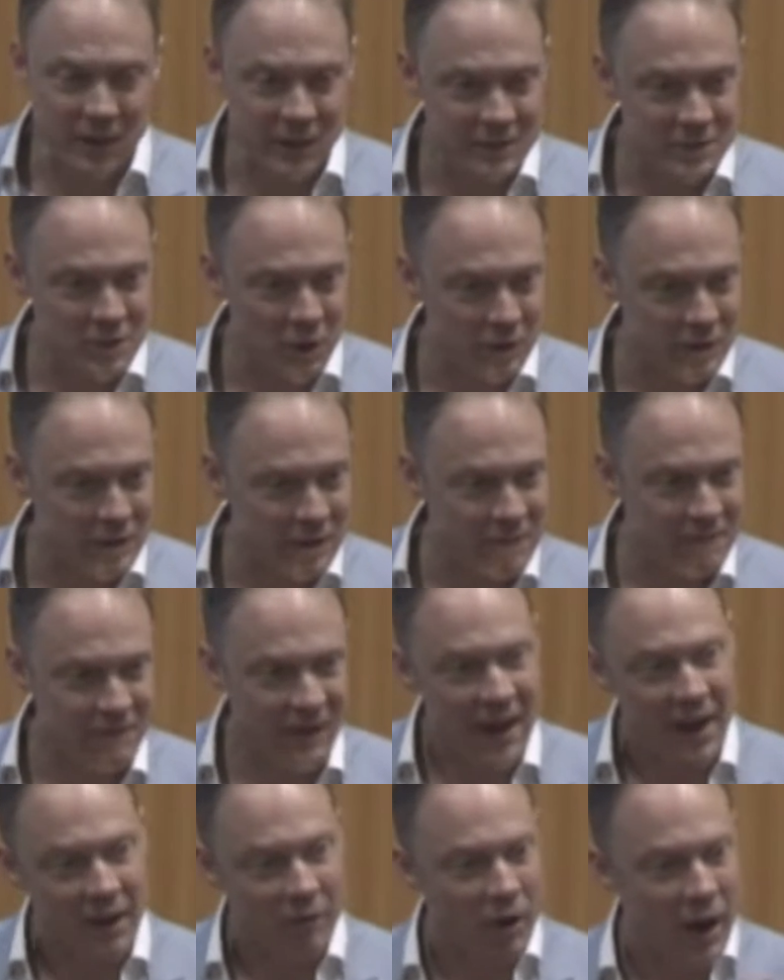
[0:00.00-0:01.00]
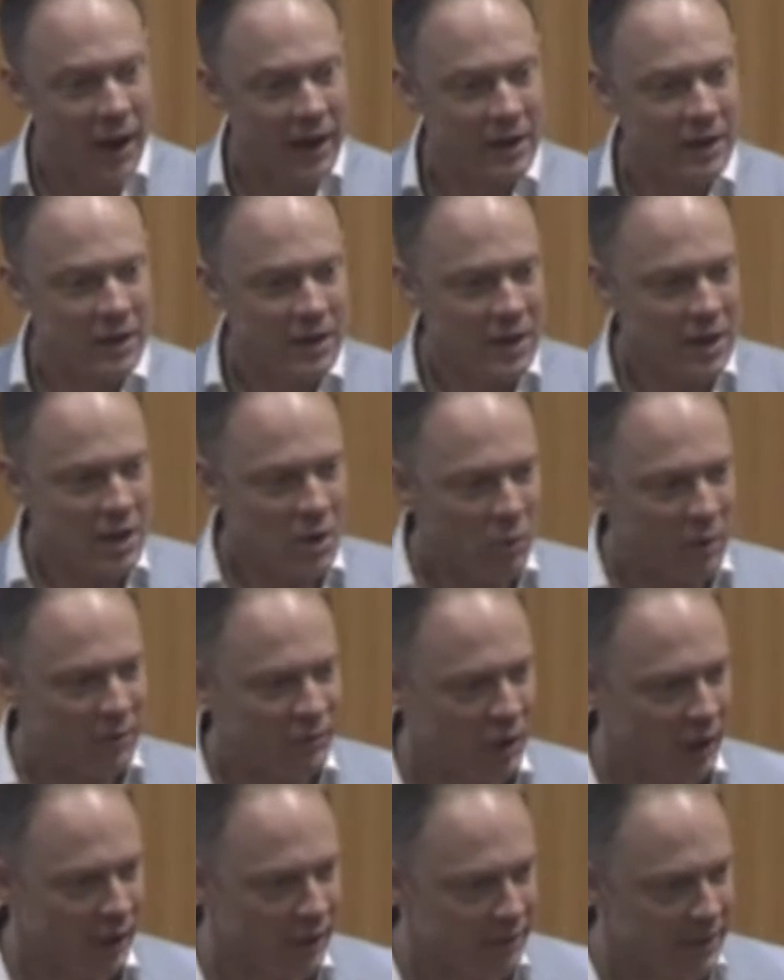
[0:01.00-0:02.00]
right? So at the far right, we've
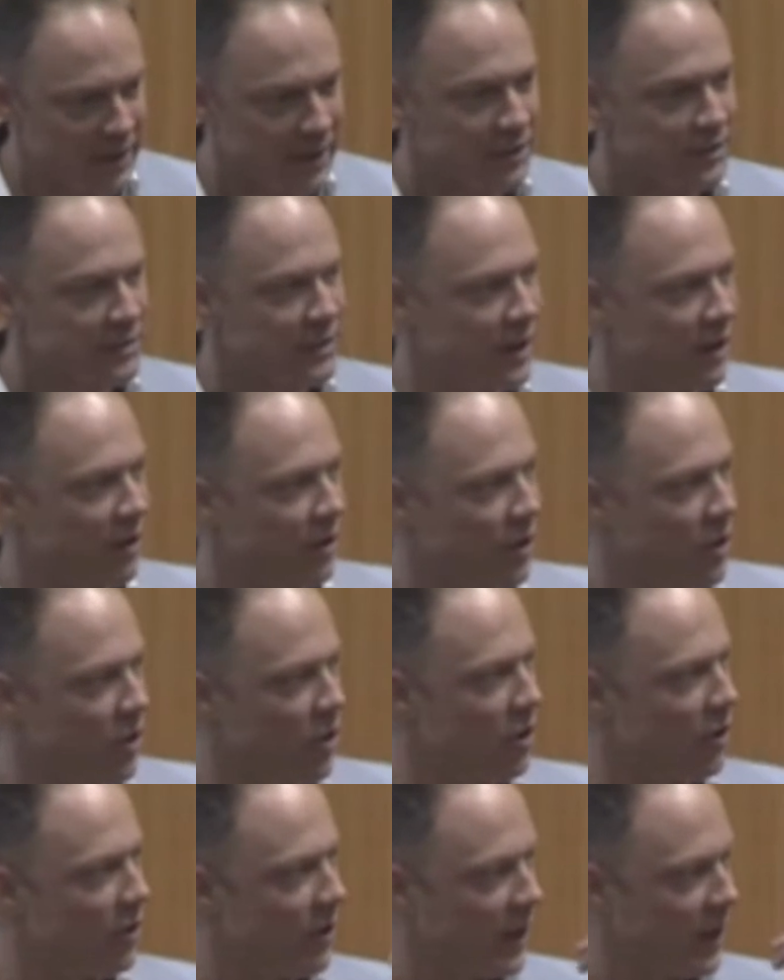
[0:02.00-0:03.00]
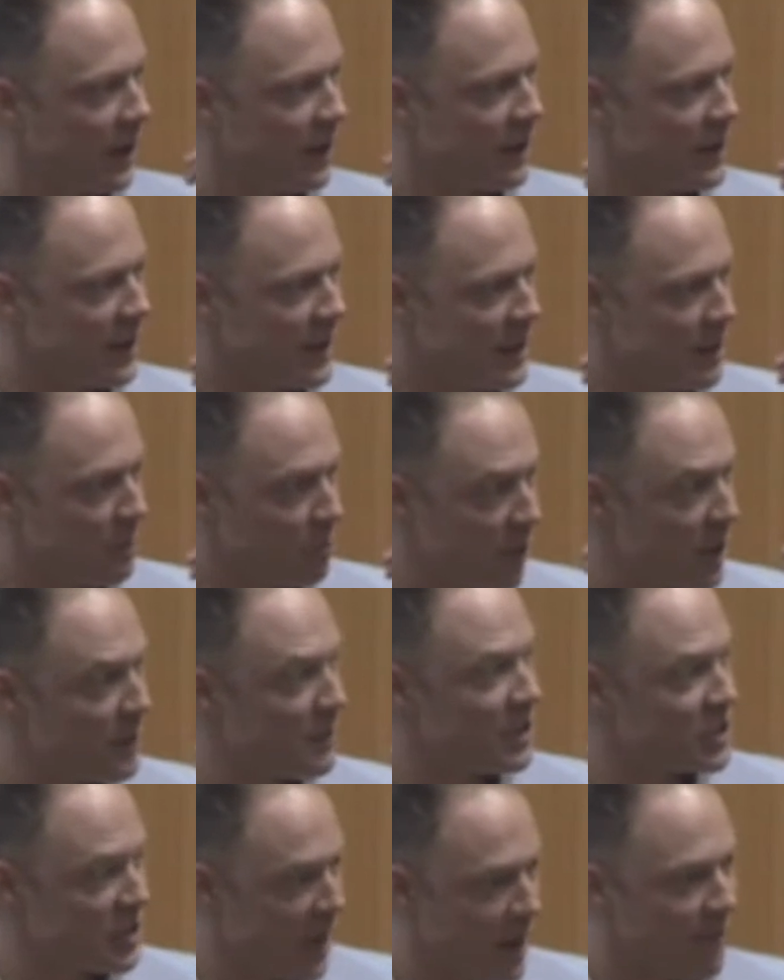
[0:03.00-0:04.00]
got things that are occurring pretty
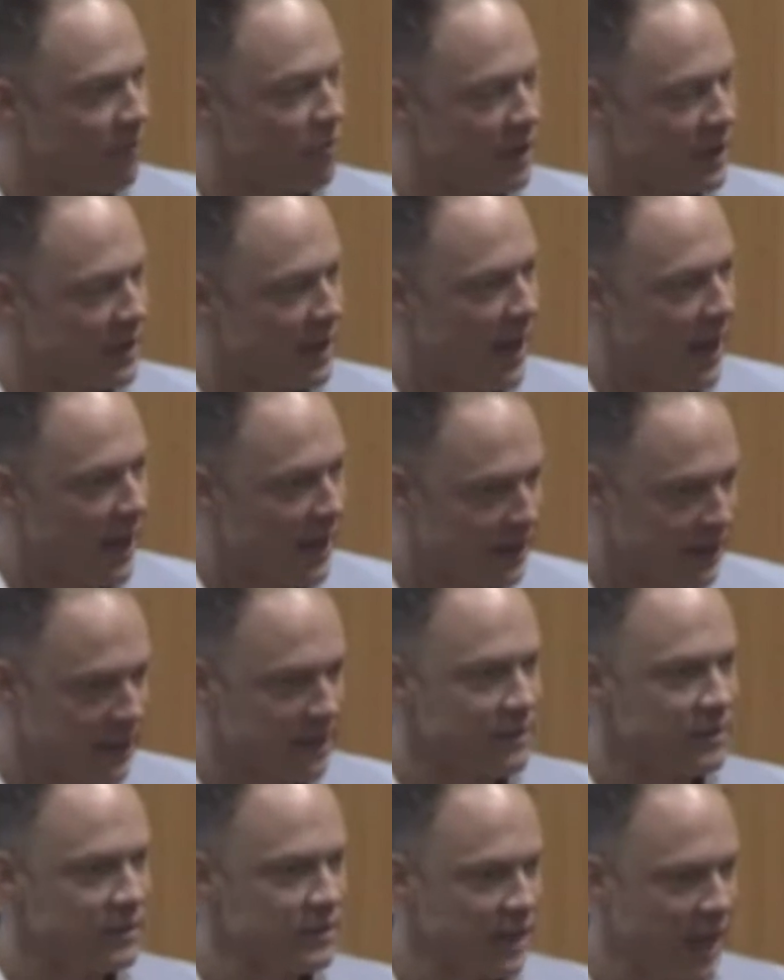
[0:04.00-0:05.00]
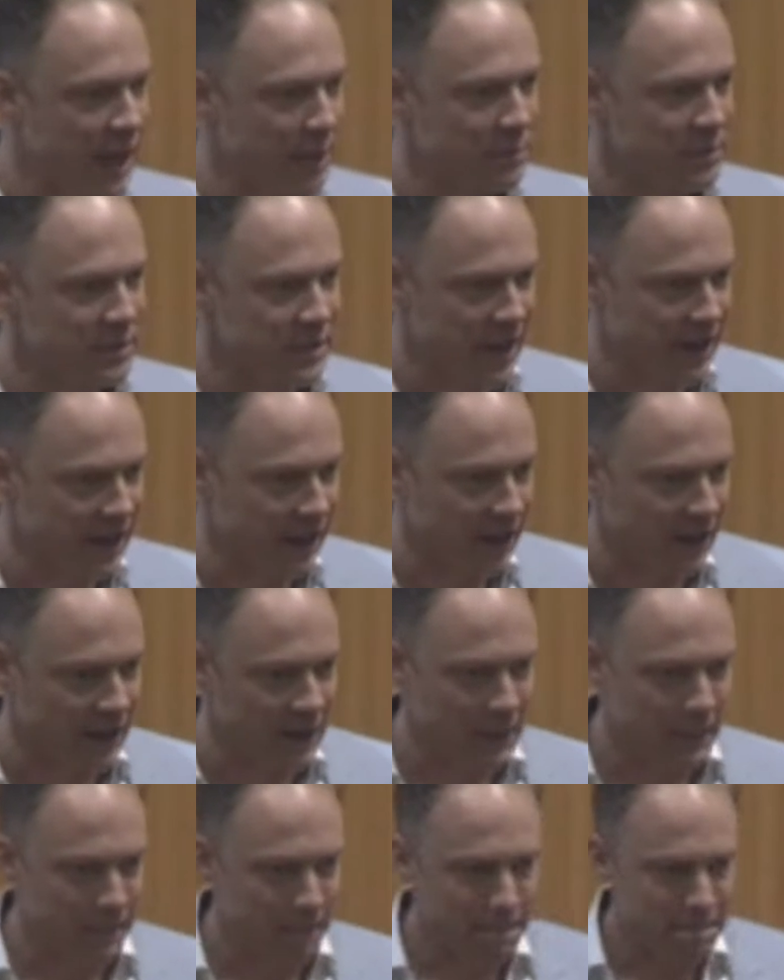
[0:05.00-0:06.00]
much every day and in the same
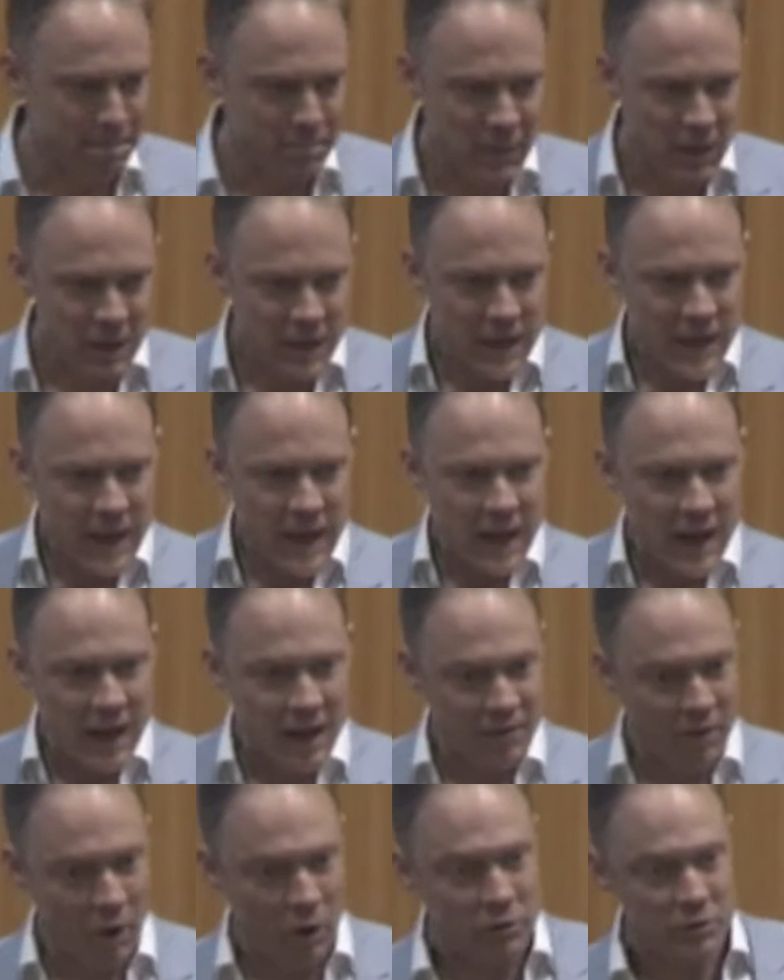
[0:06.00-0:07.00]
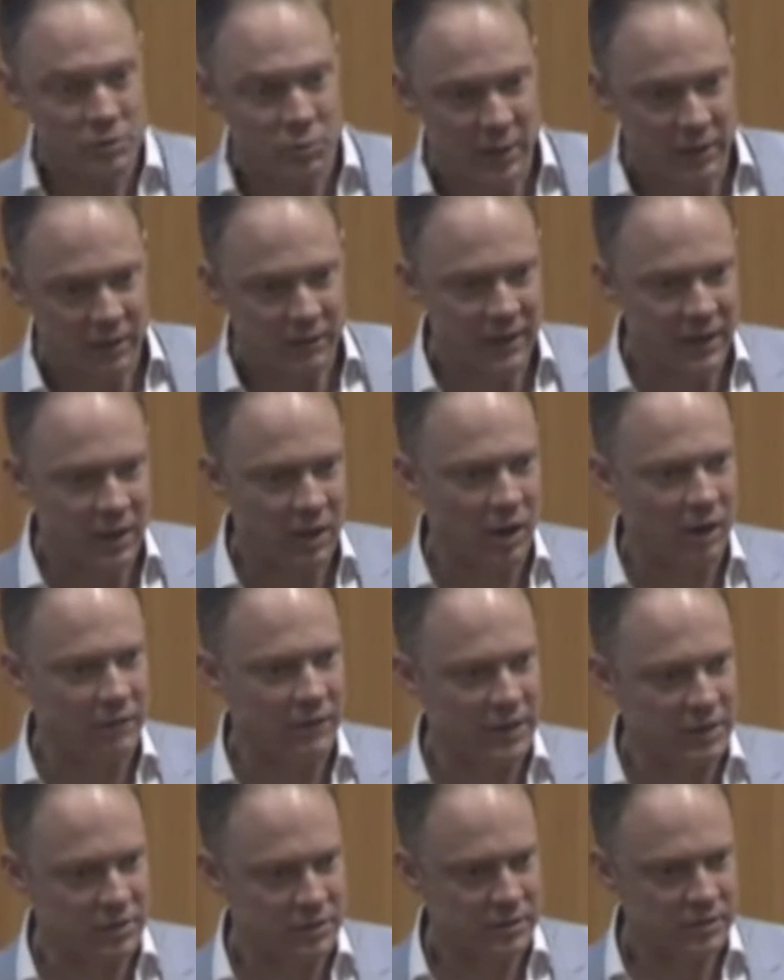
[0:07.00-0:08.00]
setting, and those we could think of
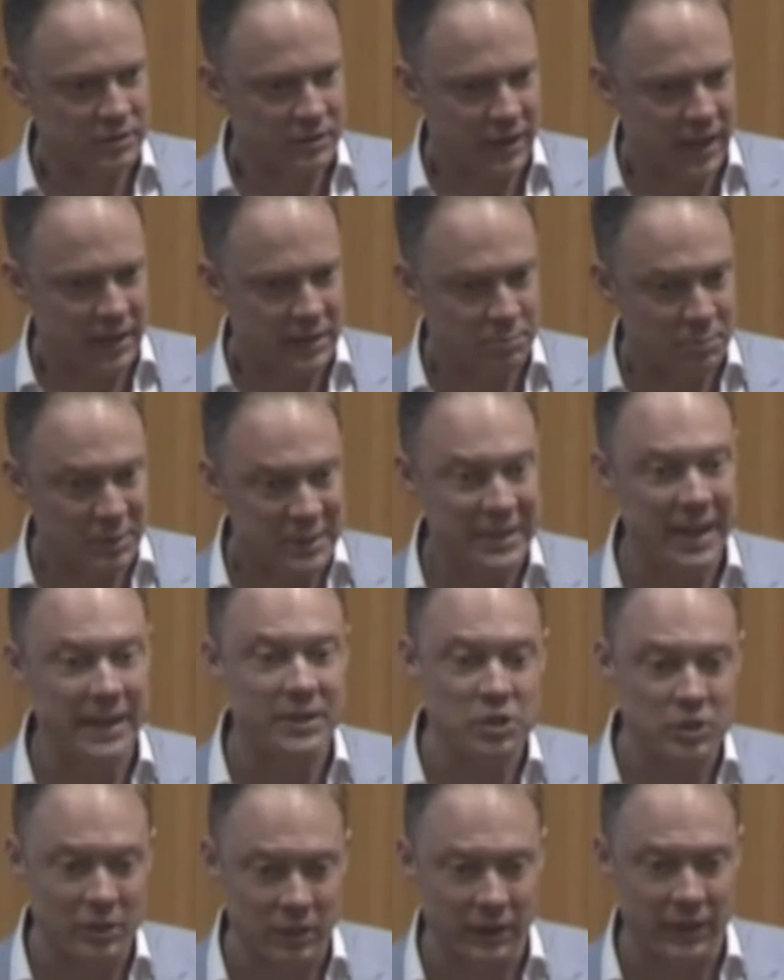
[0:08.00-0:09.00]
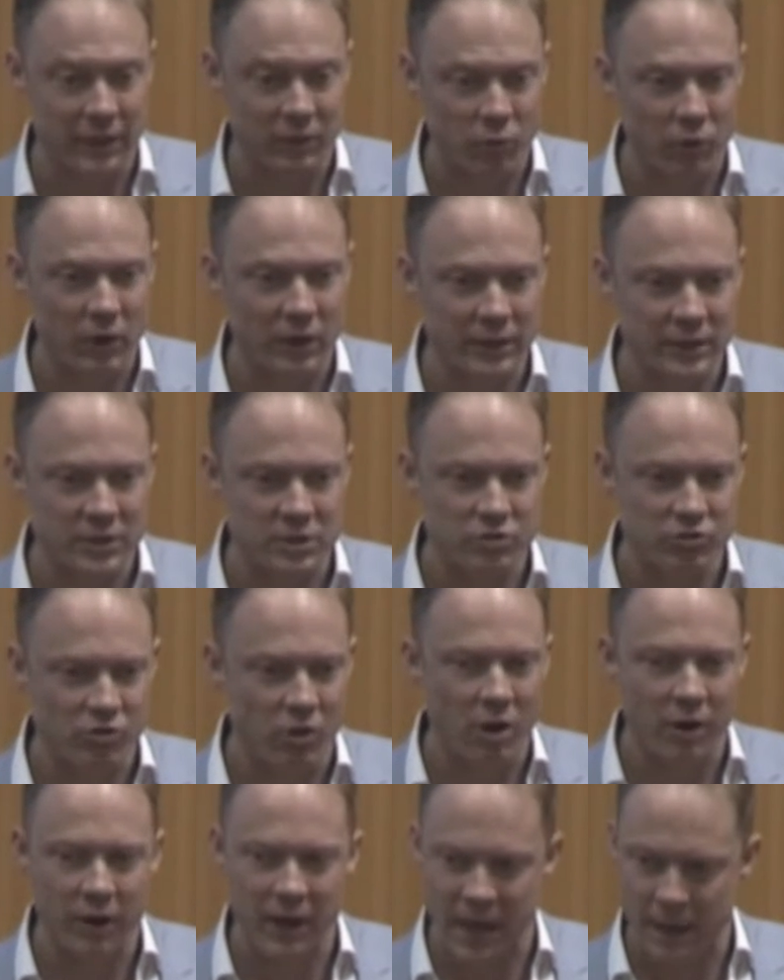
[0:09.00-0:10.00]
as potentially really
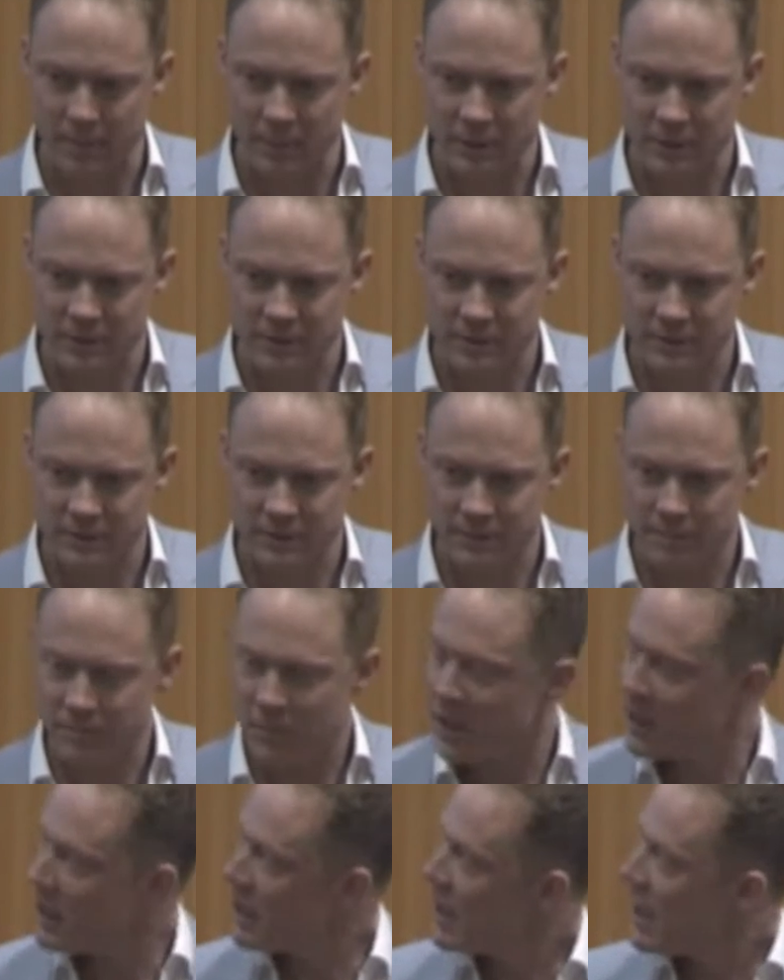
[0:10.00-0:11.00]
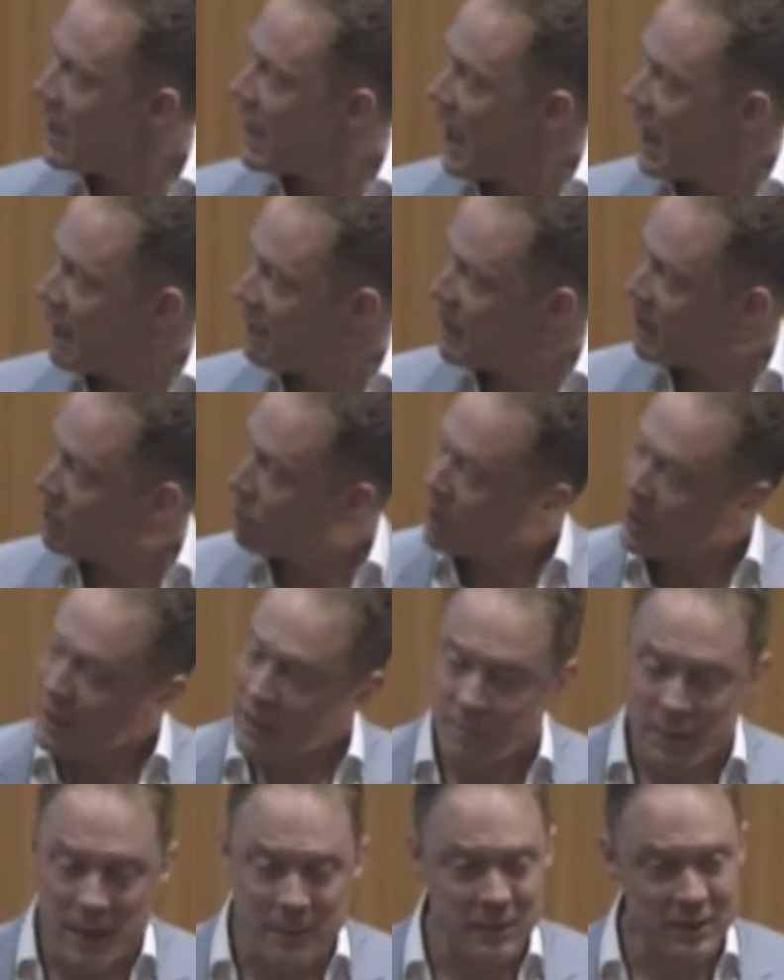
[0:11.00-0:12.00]
strong habits. And then
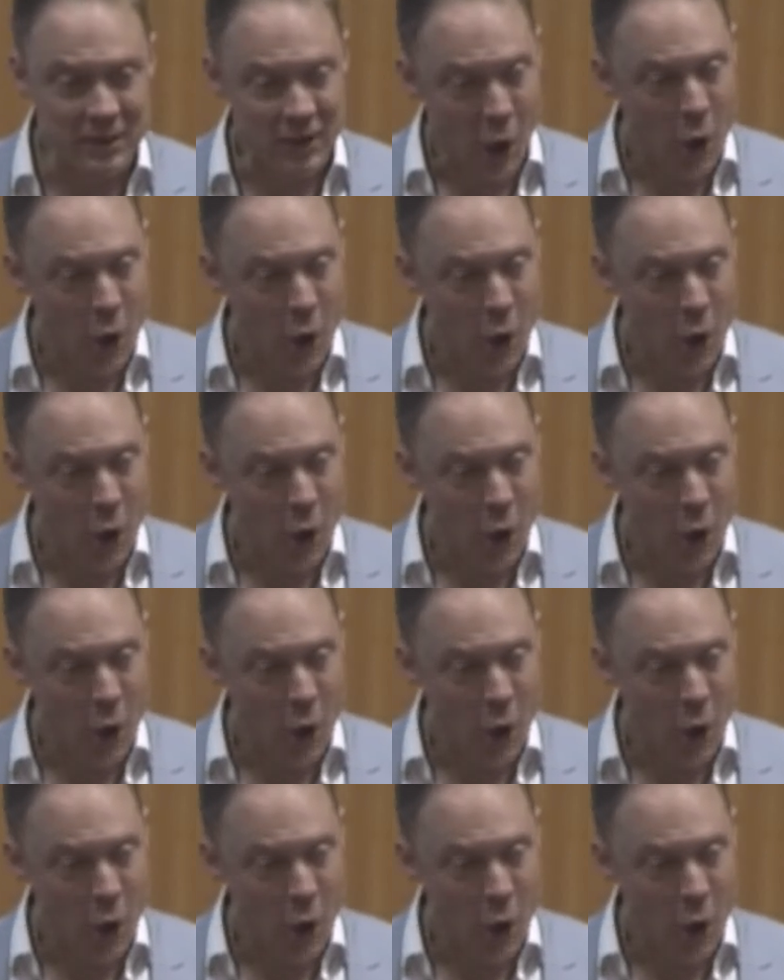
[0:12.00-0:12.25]
really maybe the